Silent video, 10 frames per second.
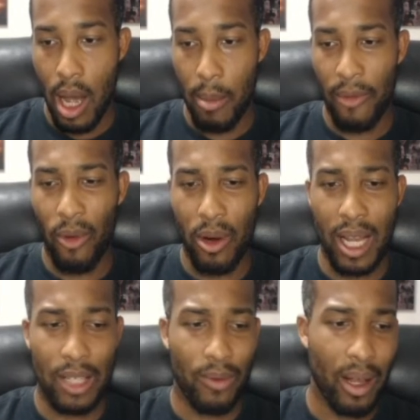Um, before you
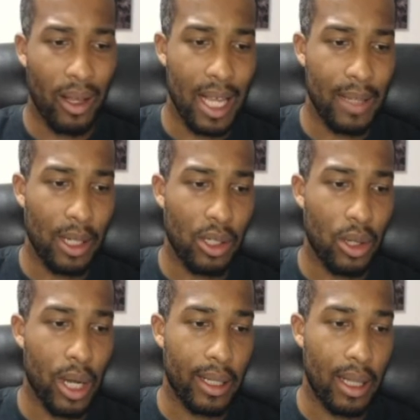guys run it, guys, make sure
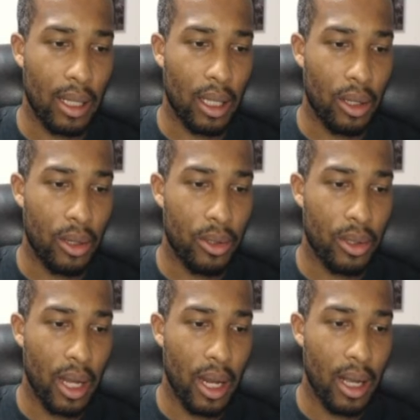you guys click the user
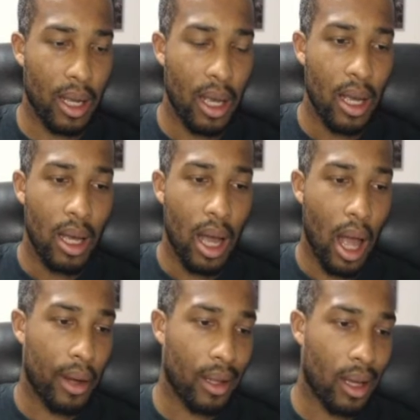data
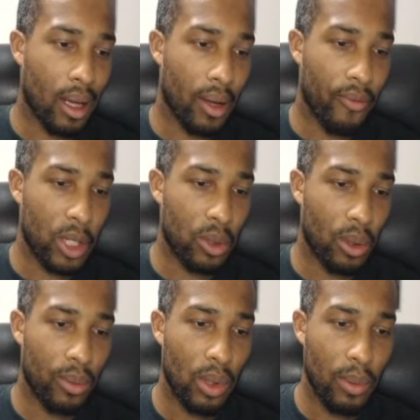and uh,
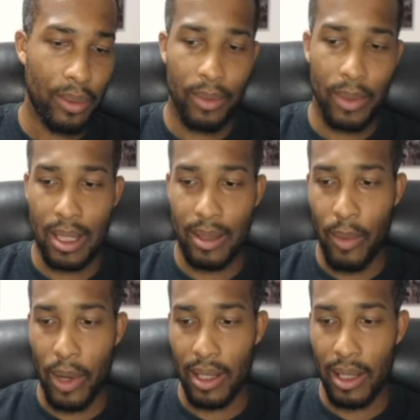visual. But this is
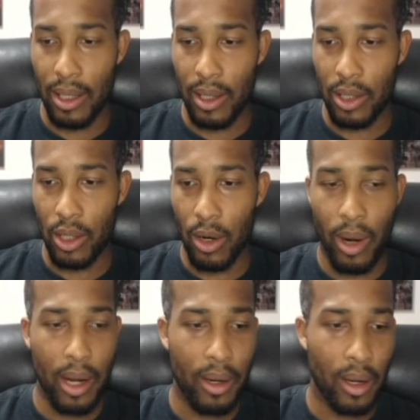basically just going to
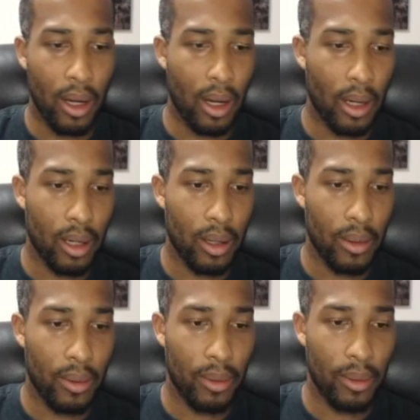run on
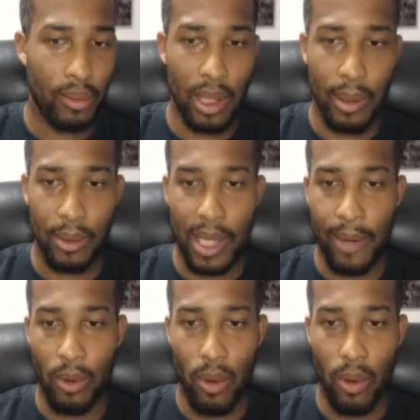a couple time frame.